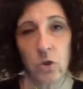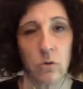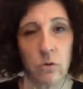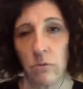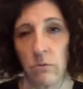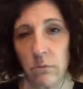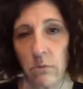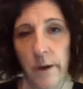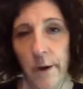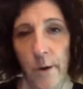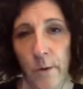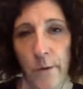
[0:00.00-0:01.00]
or
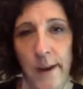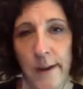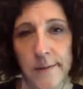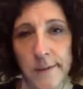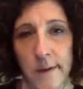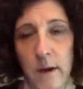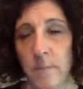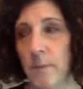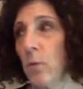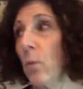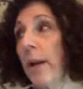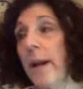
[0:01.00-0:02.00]
enzymes
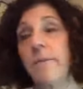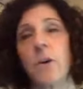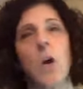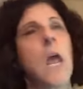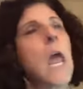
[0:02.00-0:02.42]
or whatever.